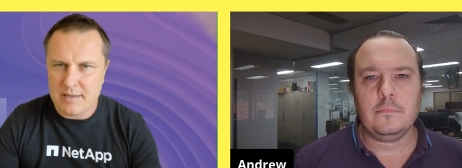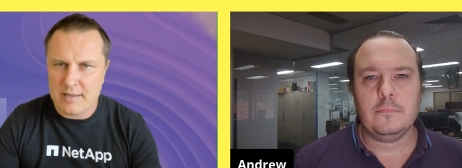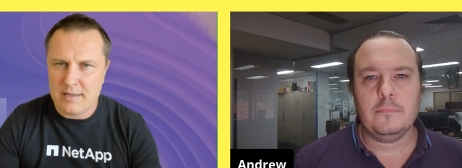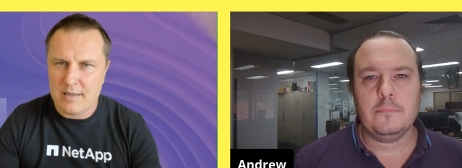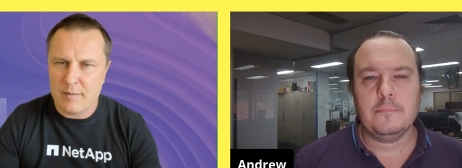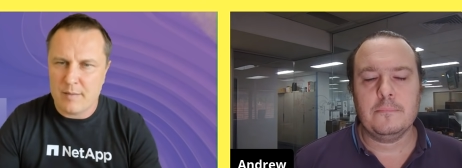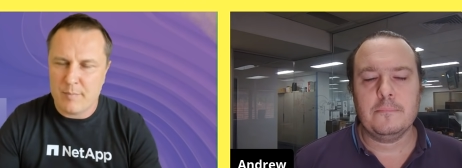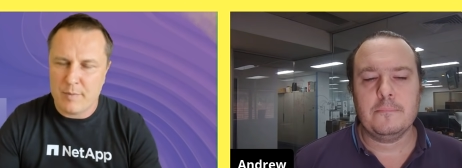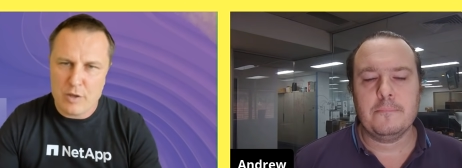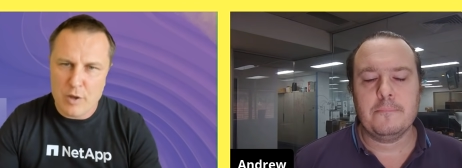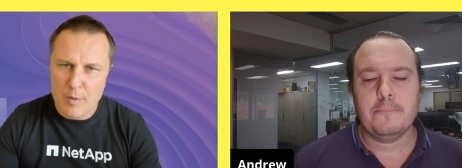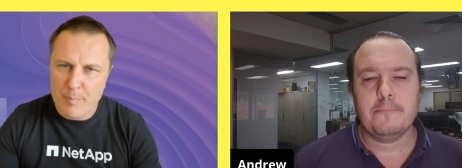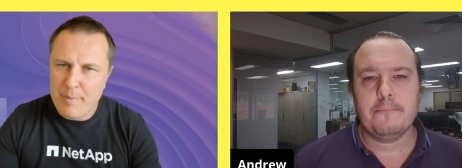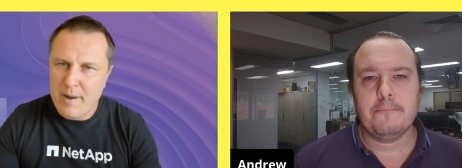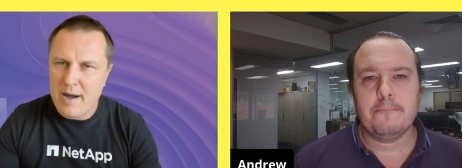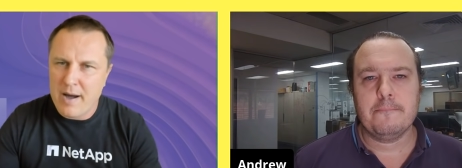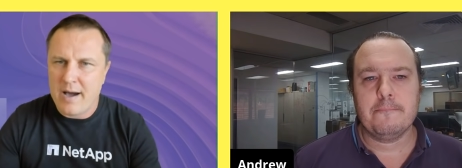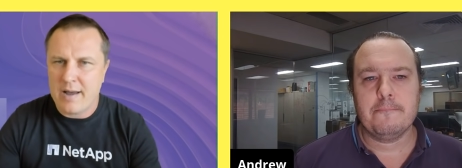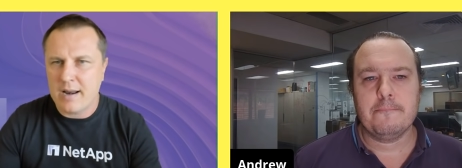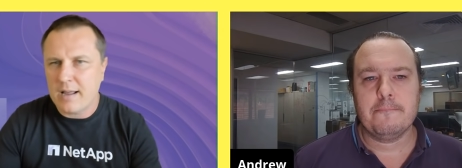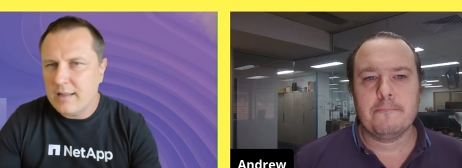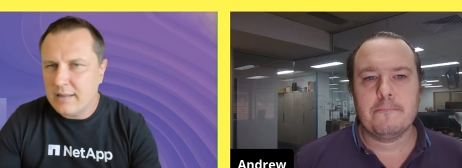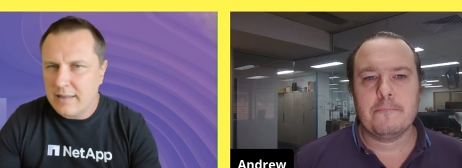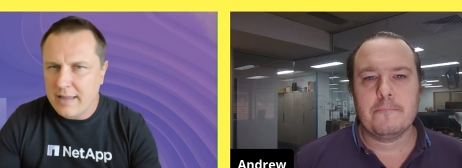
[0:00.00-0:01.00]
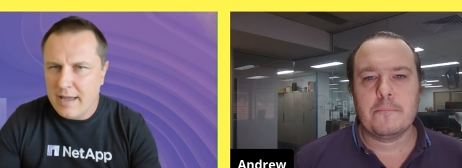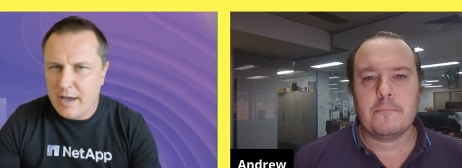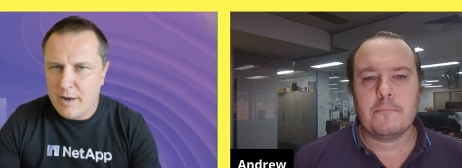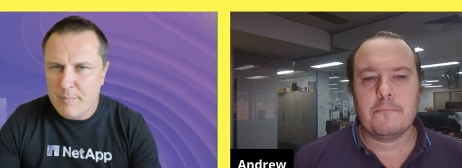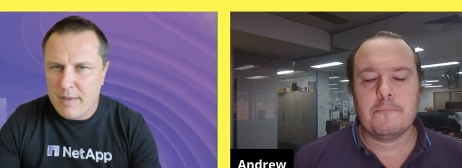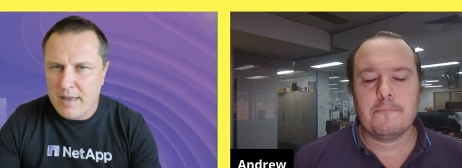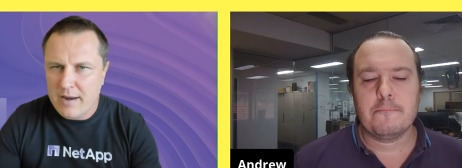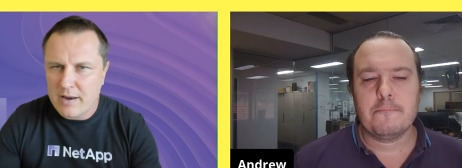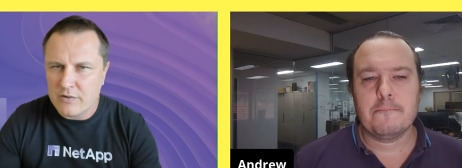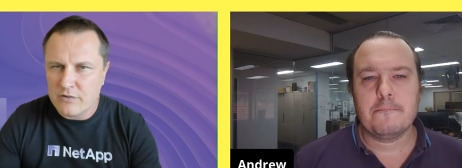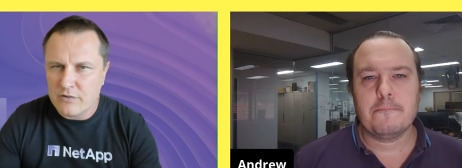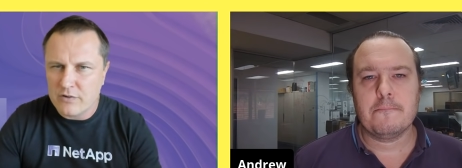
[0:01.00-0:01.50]
Speaker 1: I mean, you're part of Cloud
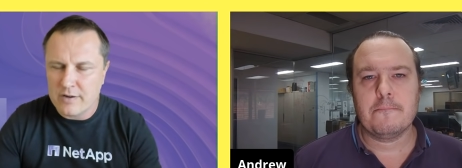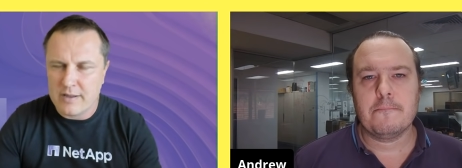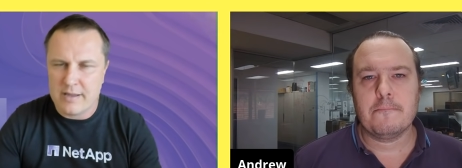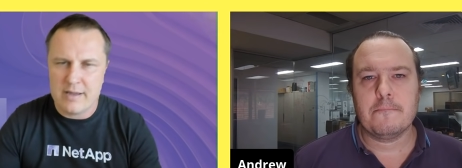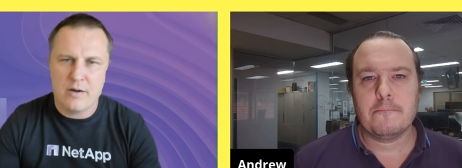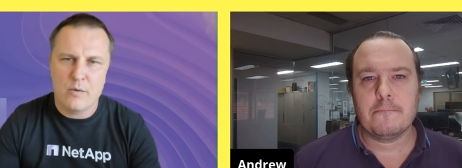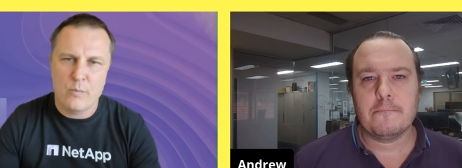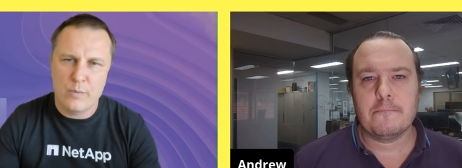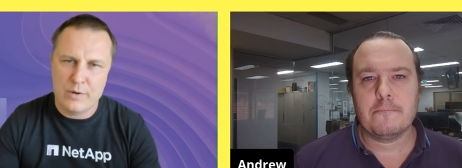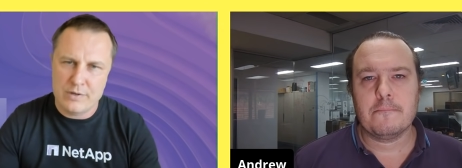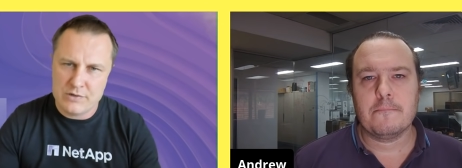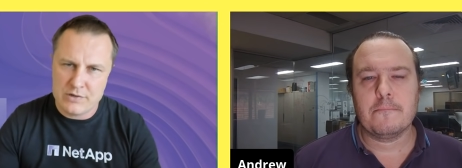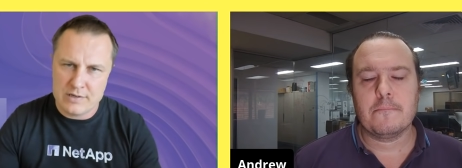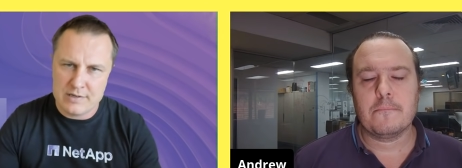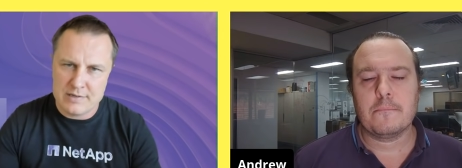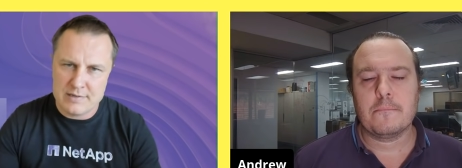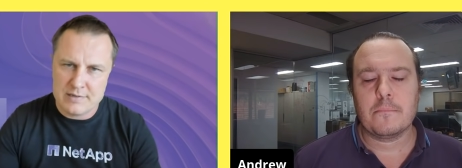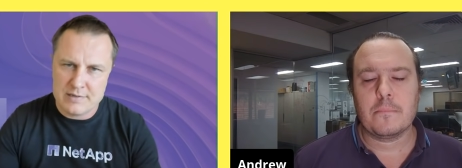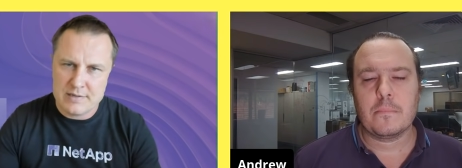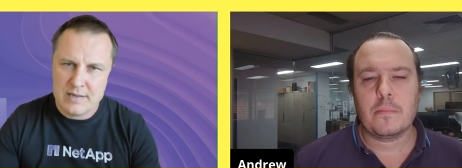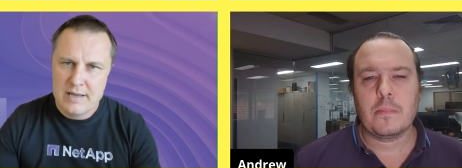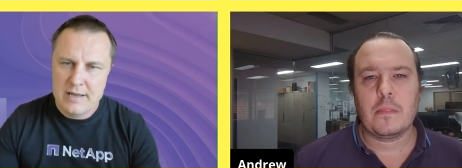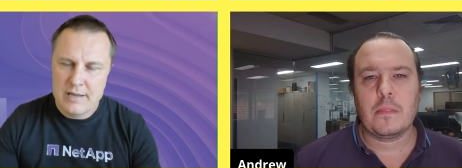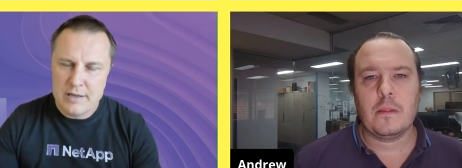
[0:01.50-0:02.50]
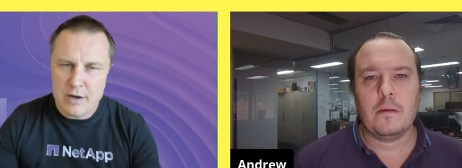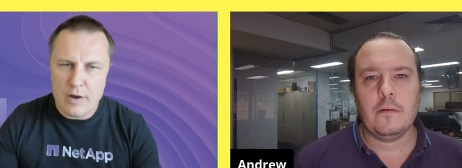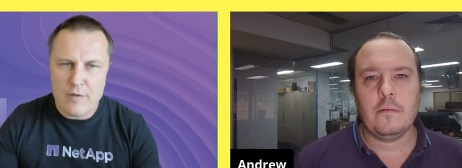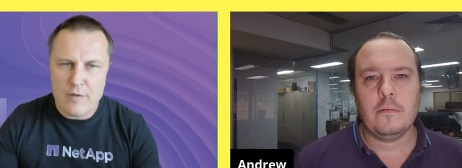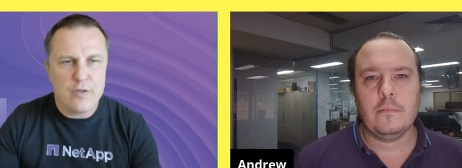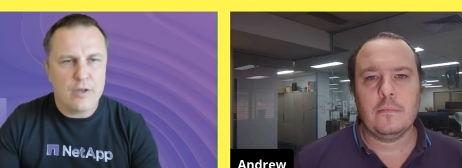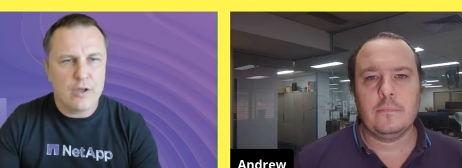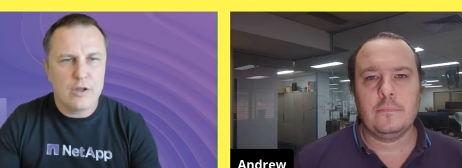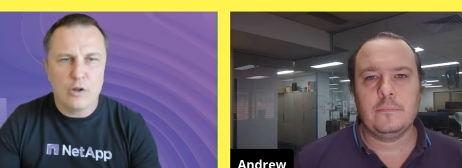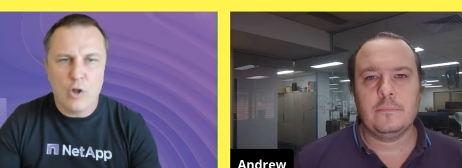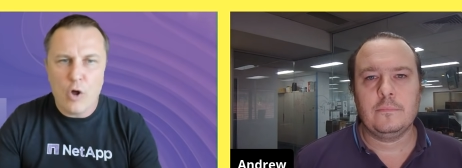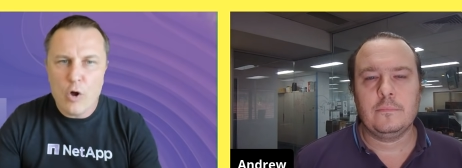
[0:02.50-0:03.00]
Manager now, which is you know the
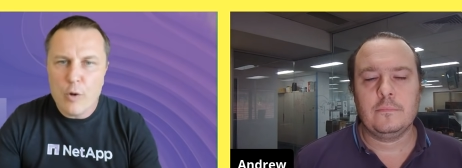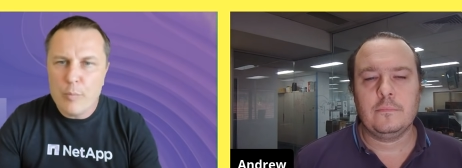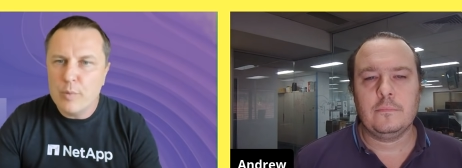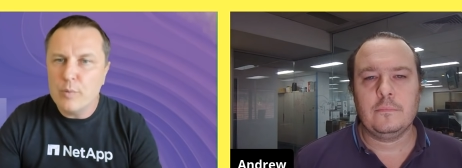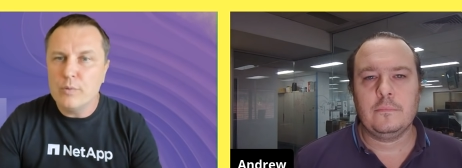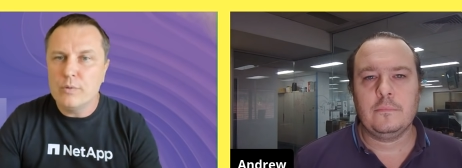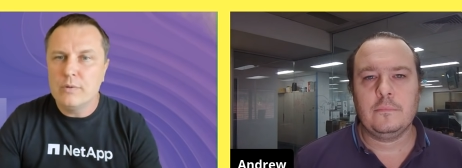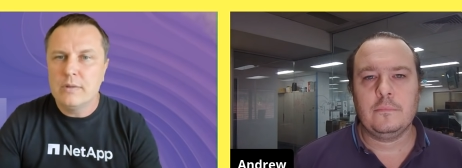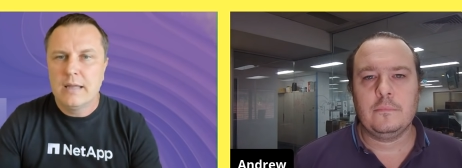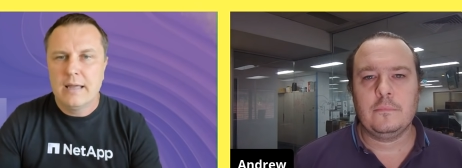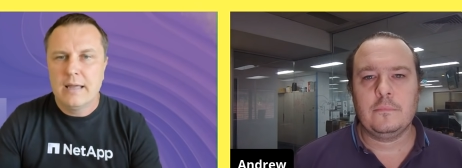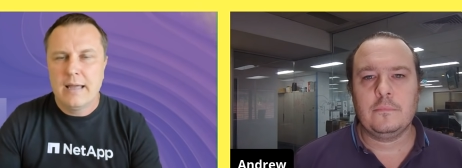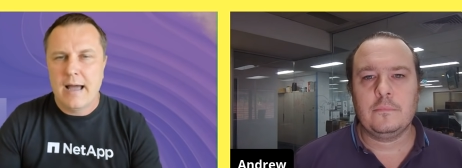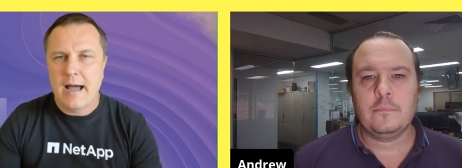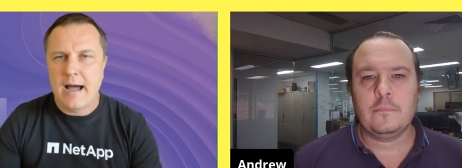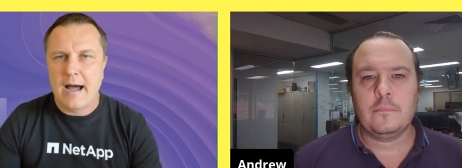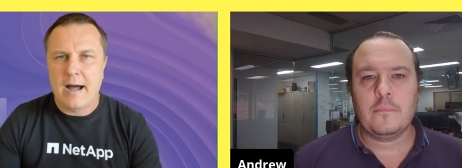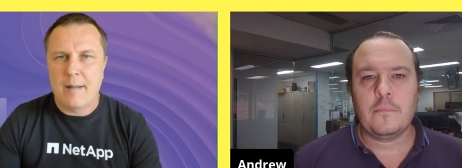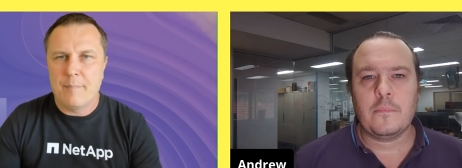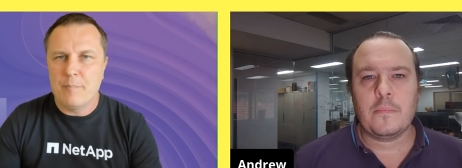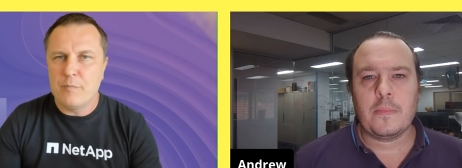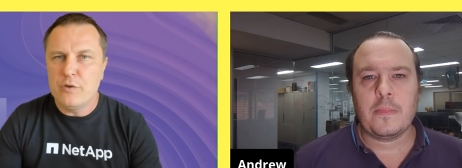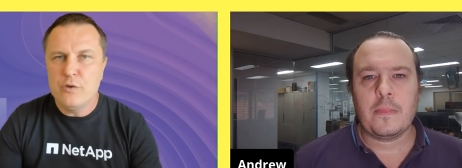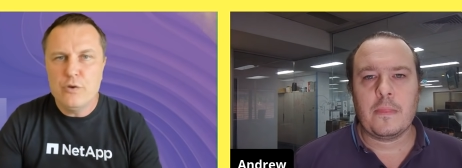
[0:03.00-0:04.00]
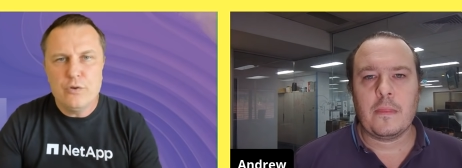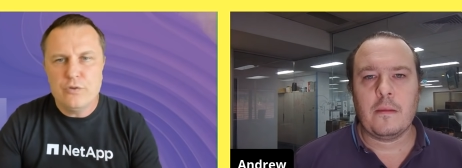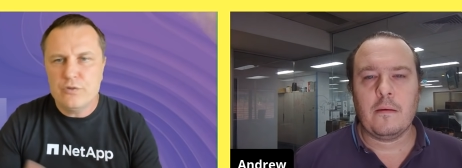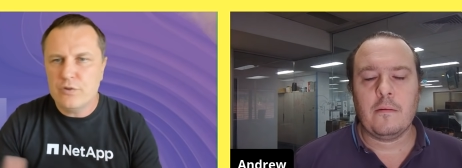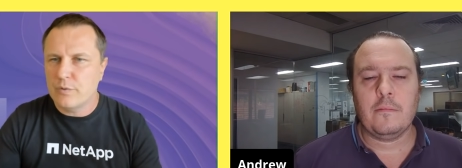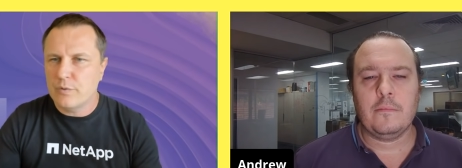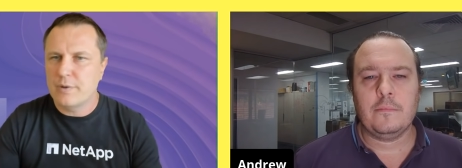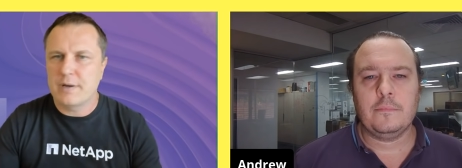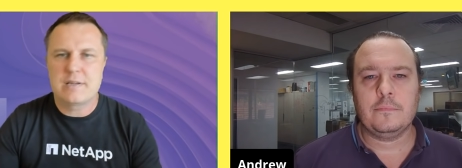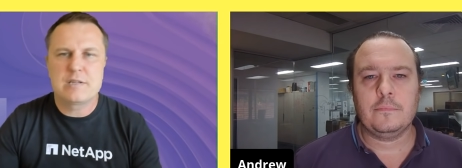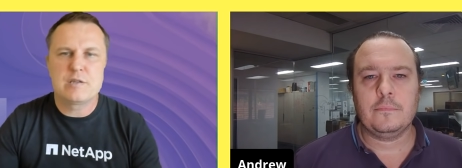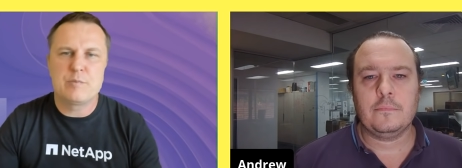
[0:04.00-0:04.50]
global um, user
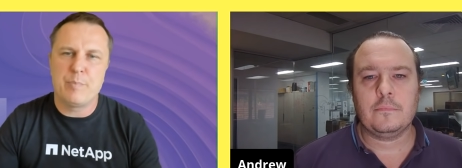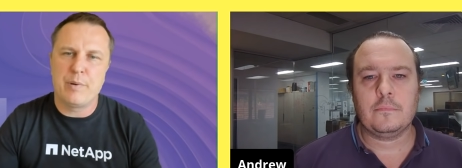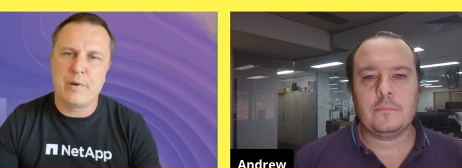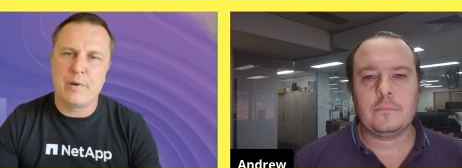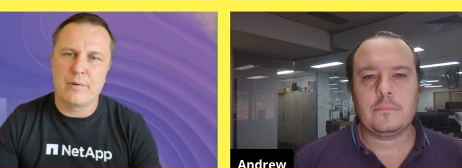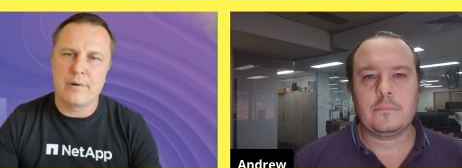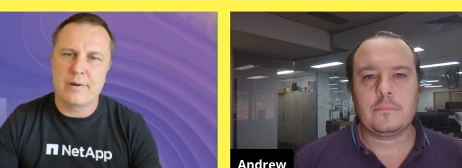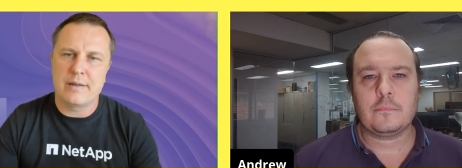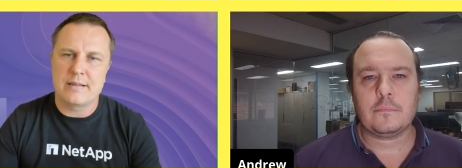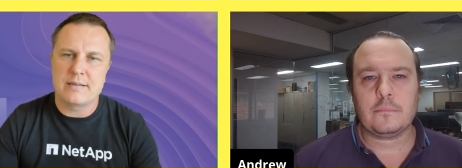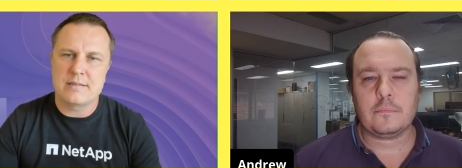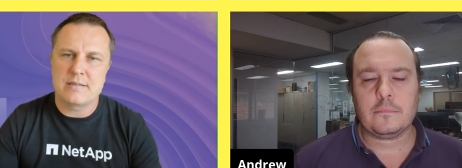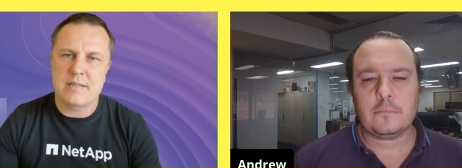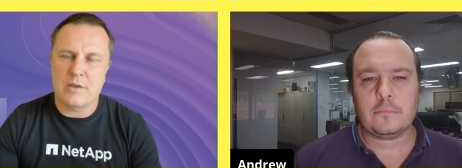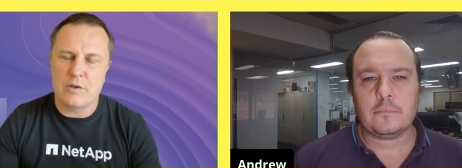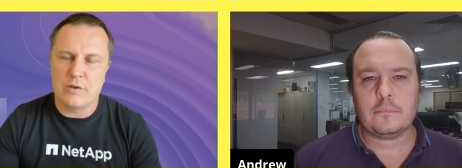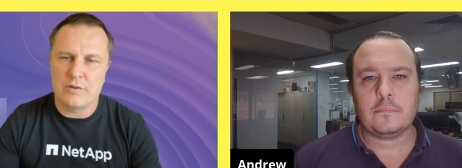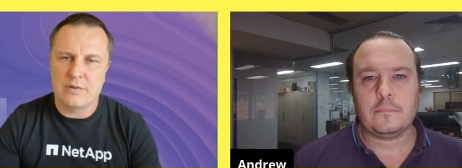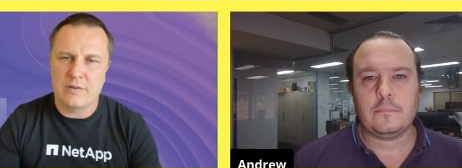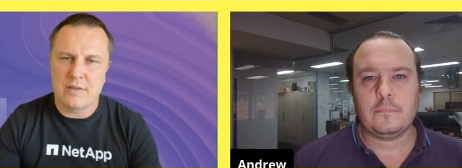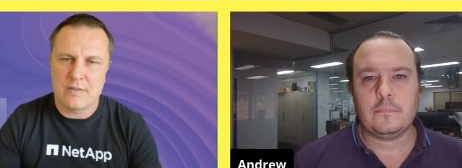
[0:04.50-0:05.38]
experience that you see.